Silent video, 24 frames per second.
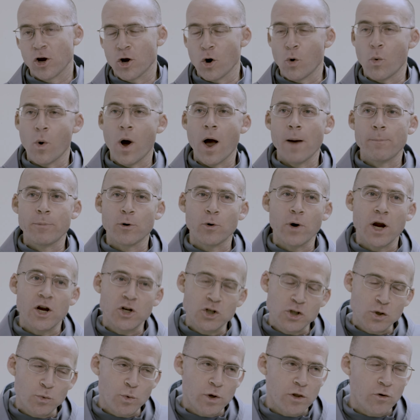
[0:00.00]
our
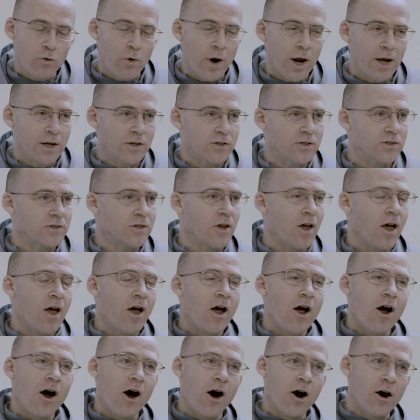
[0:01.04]
cooperation with grace,
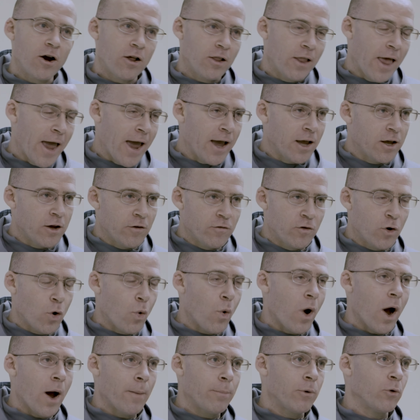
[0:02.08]
our lack of
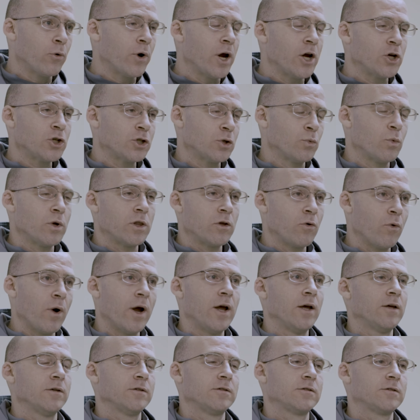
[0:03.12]
cooperation with
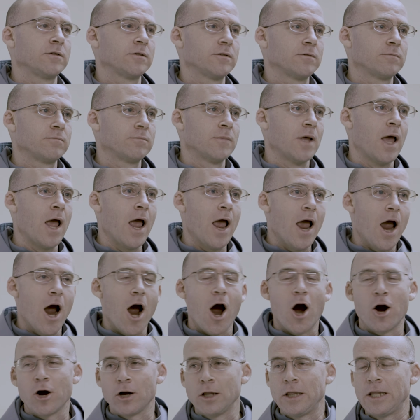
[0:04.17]
grace,
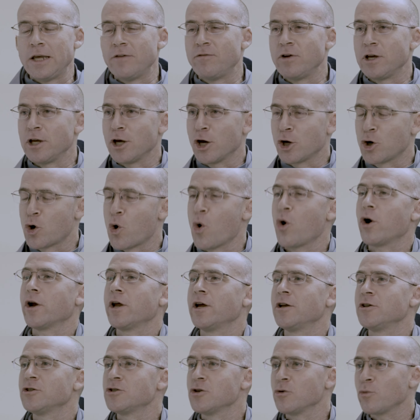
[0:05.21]
our living
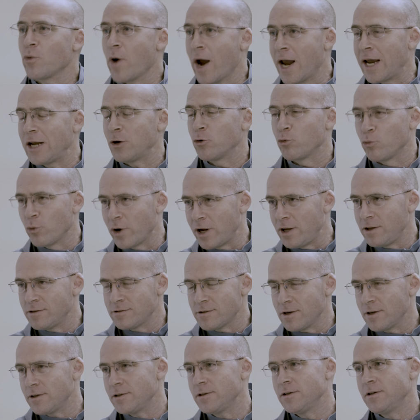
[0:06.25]
according to right
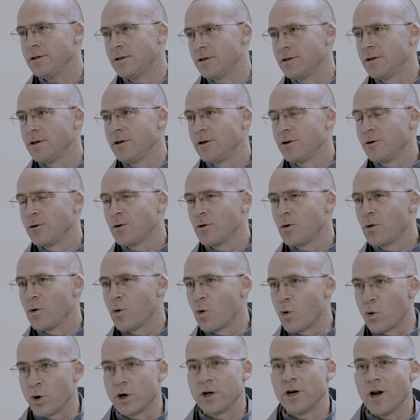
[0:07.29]
reason
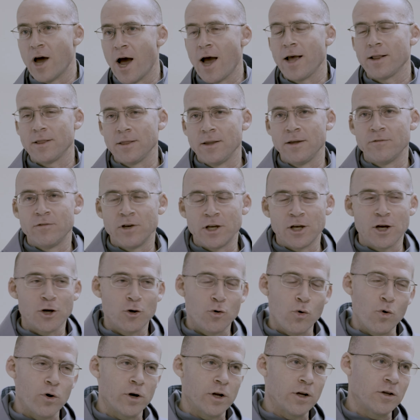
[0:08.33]
or not living
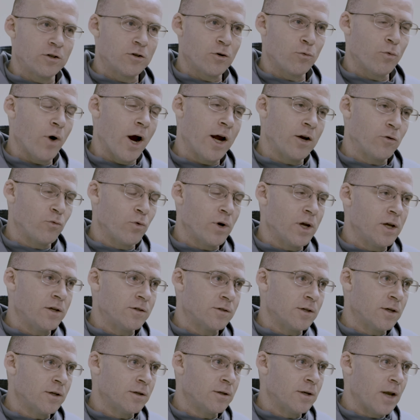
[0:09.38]
according to right
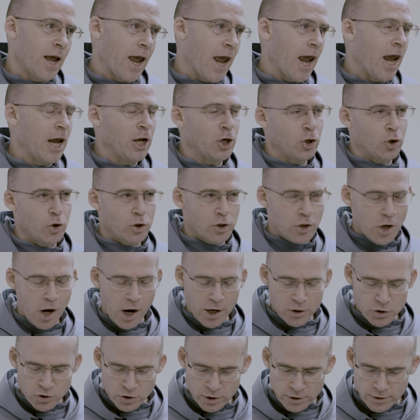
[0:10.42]
reason and good
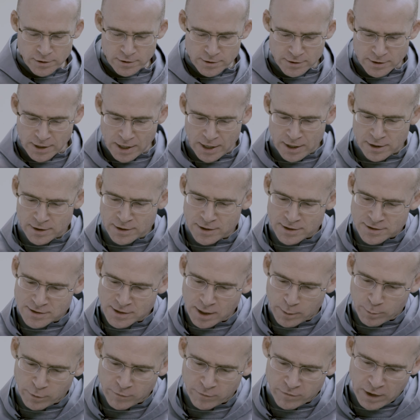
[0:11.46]
conscience and these
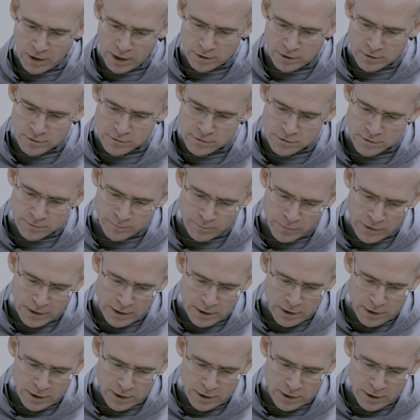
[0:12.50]
type of things.